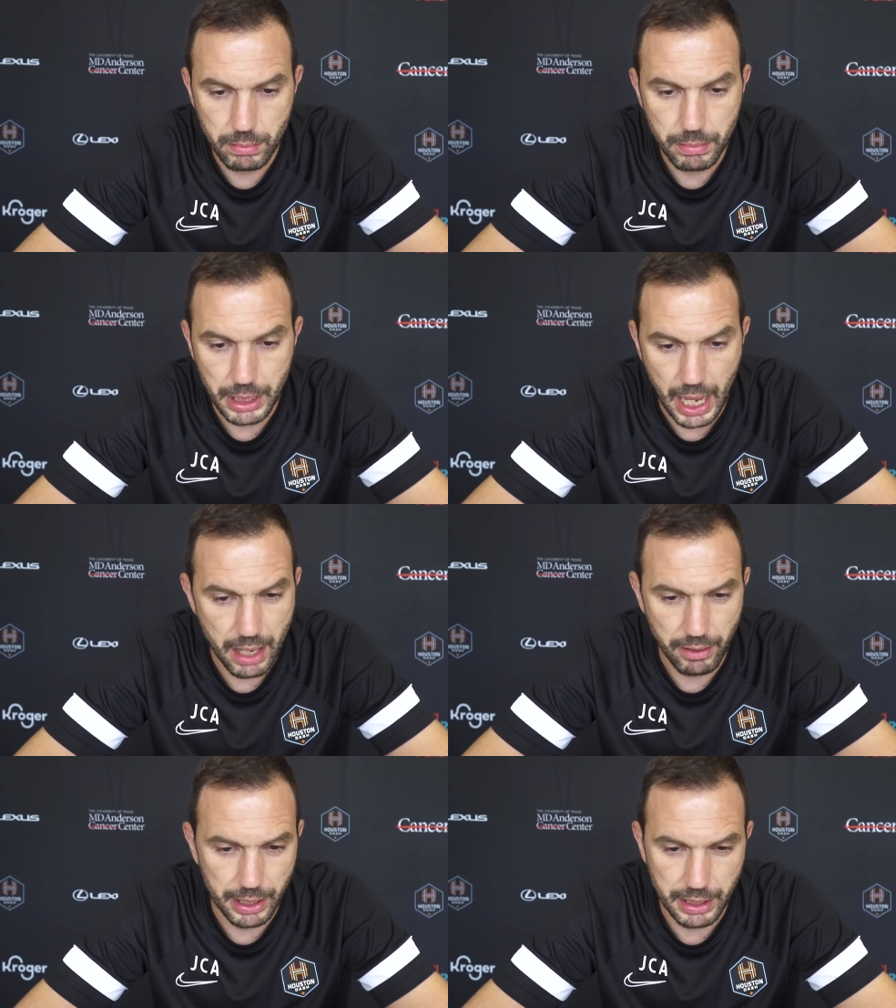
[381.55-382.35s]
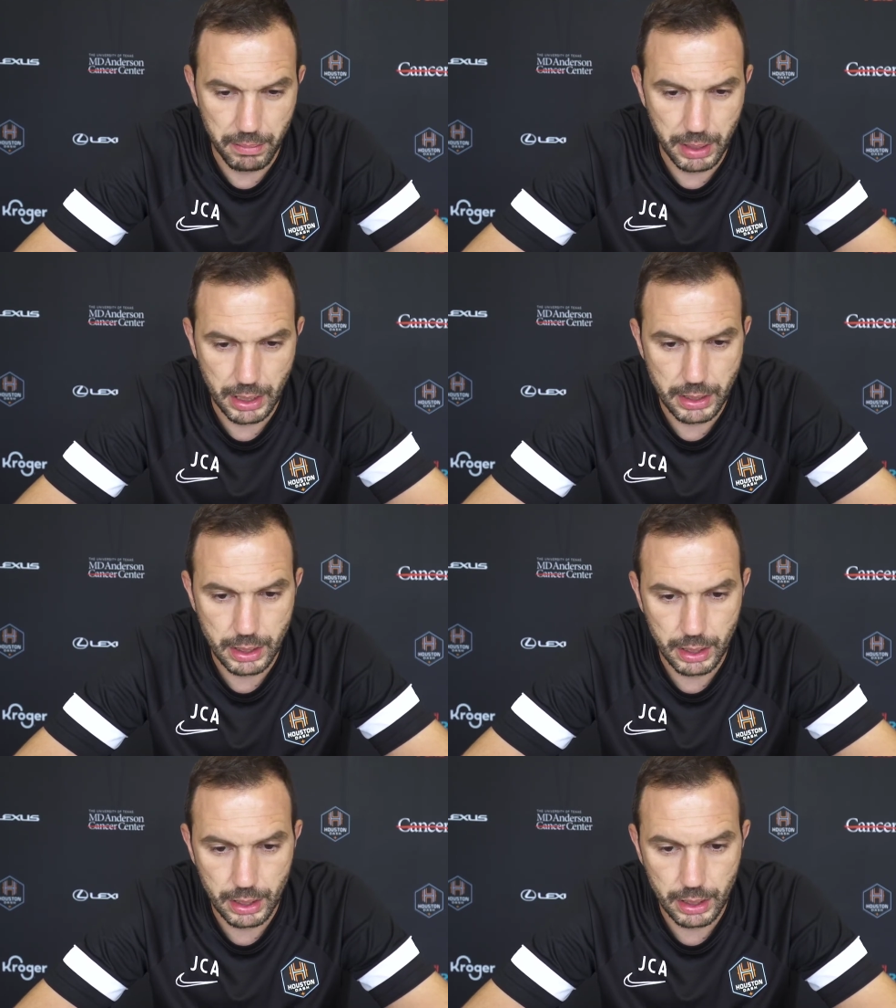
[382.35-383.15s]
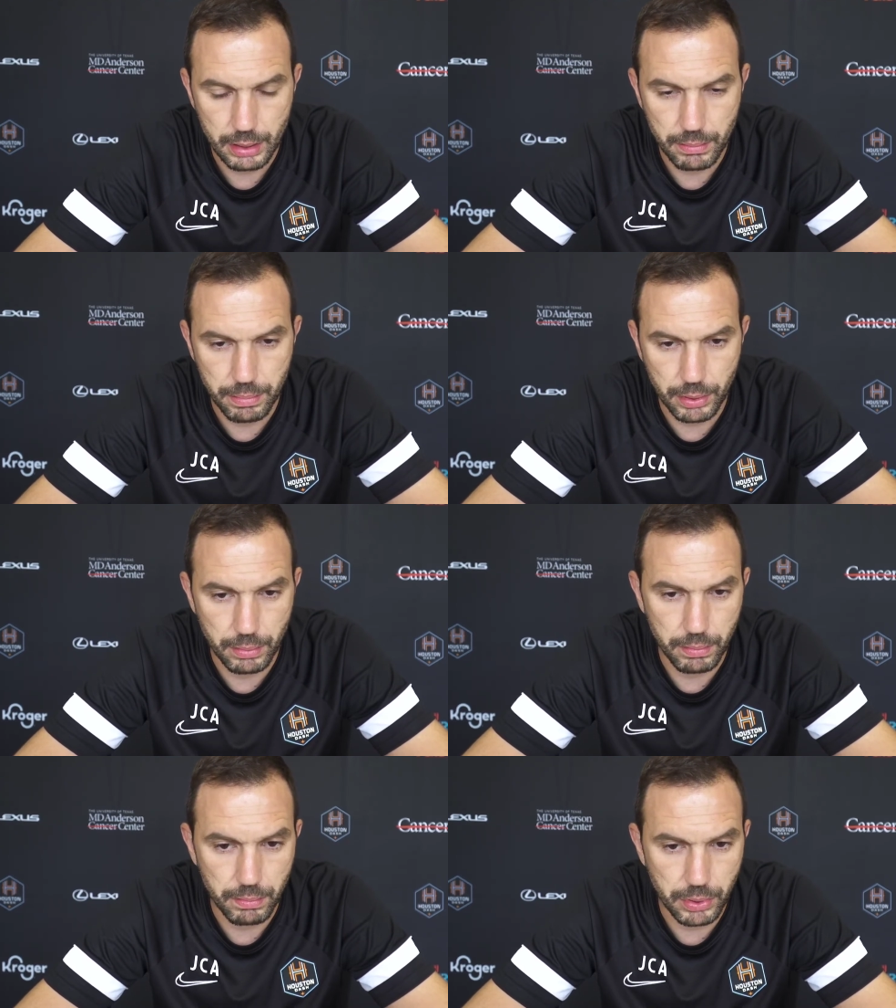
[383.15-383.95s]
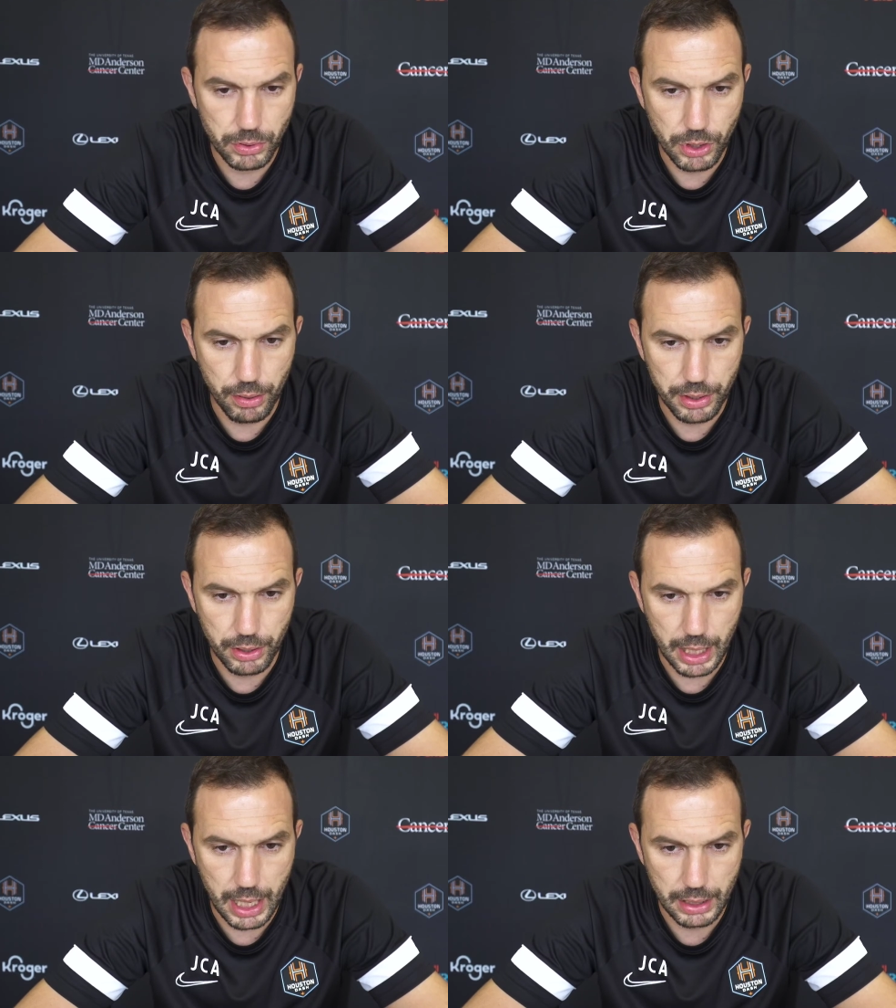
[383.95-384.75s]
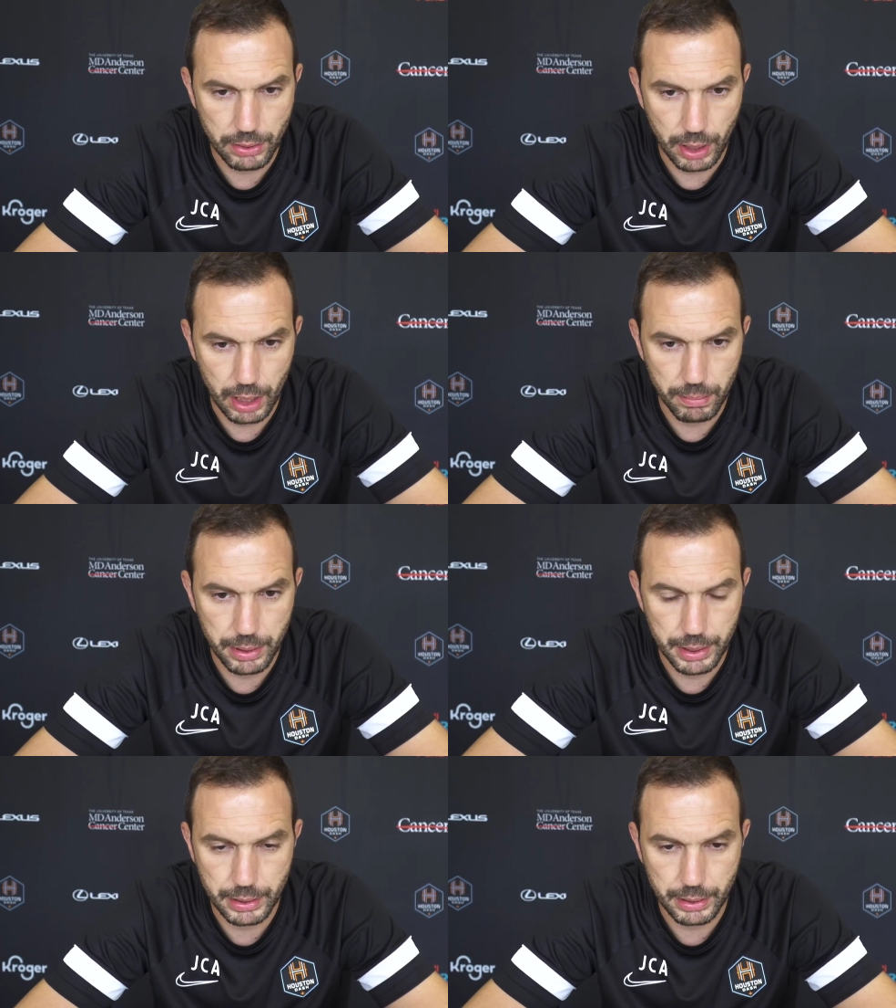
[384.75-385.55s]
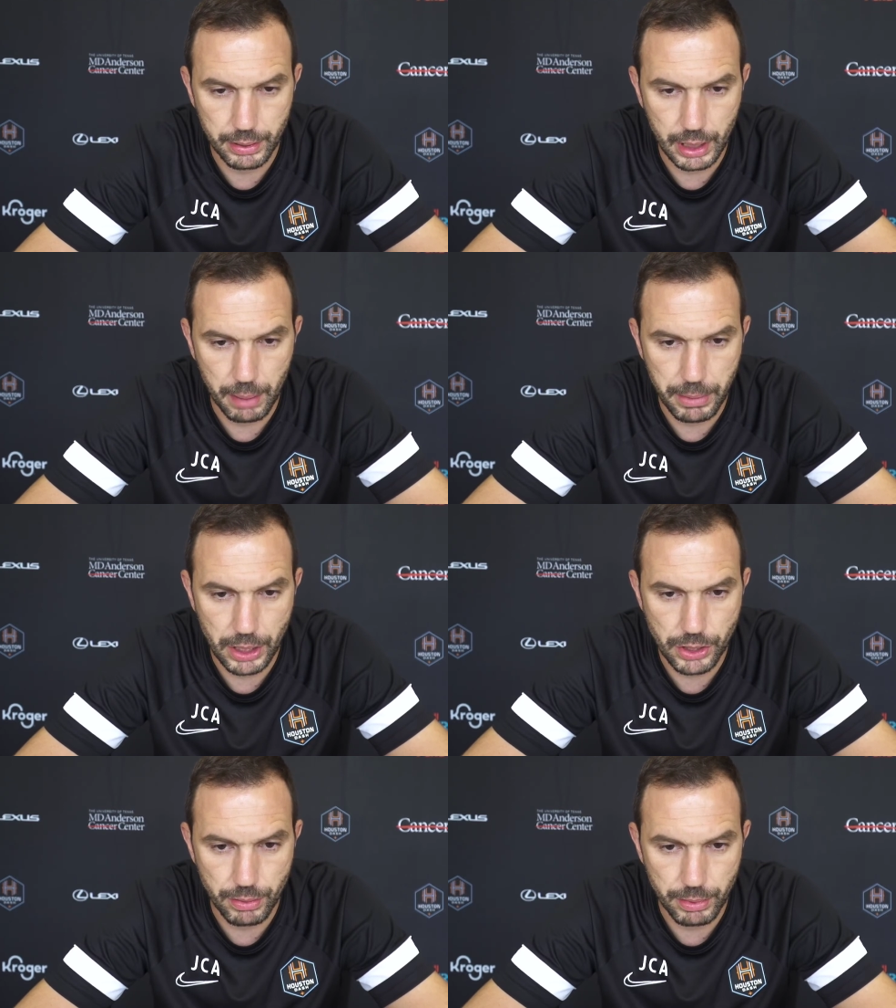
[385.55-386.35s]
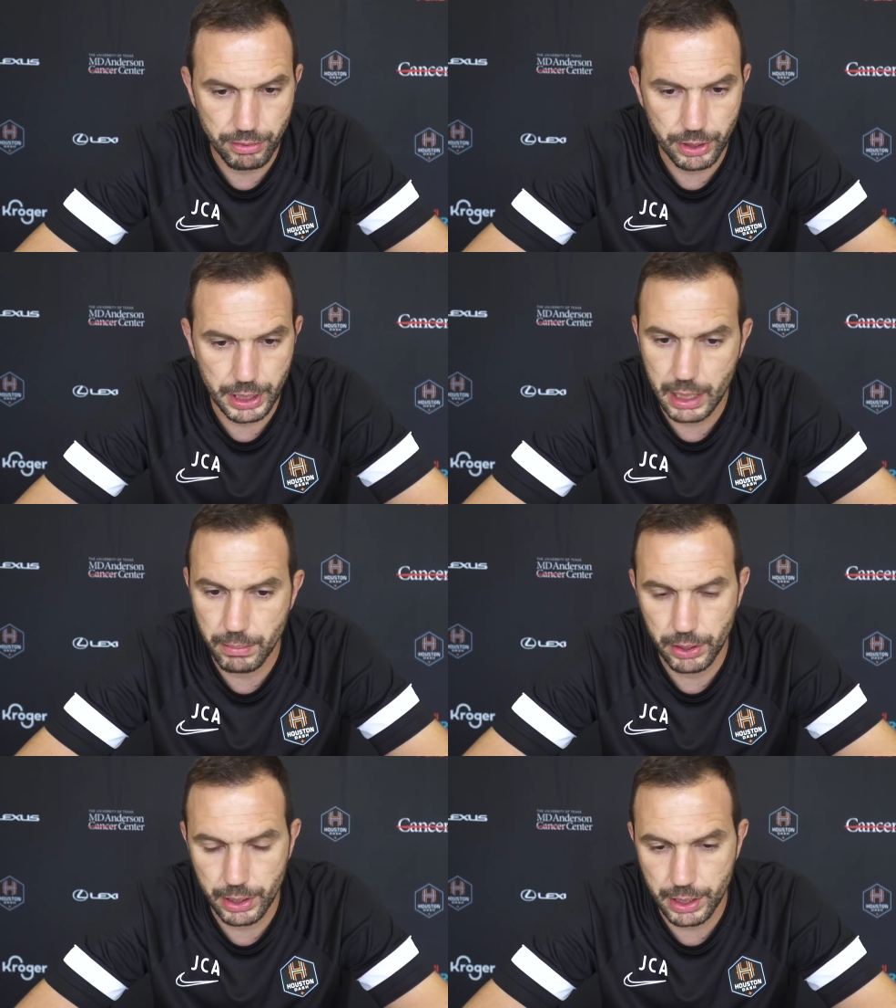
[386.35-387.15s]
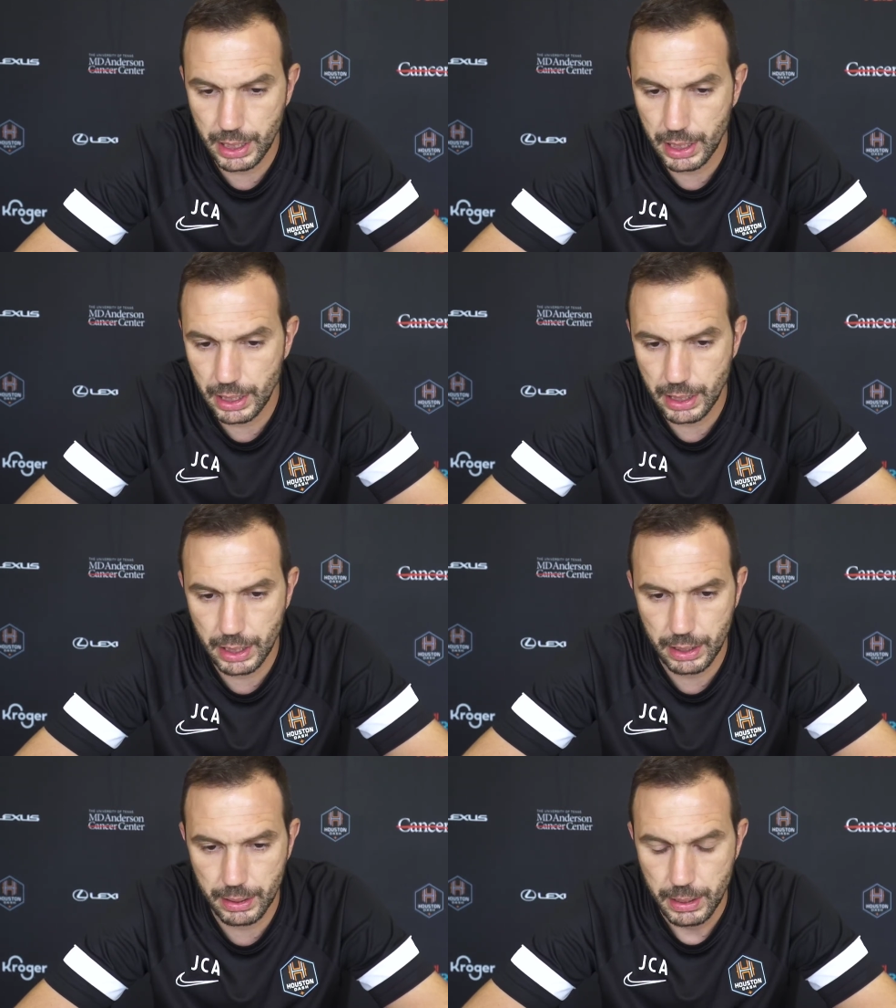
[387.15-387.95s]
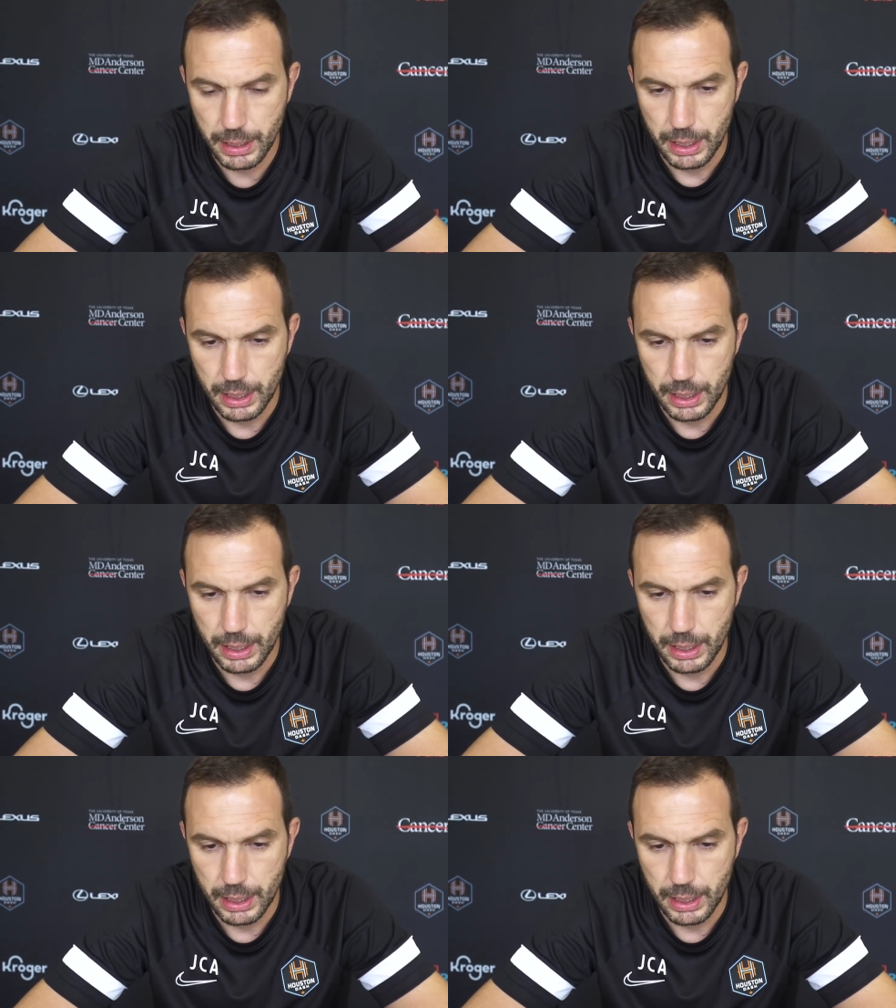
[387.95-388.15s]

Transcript: behave her teammates put something online to help her, you know, that picture before the game the other day.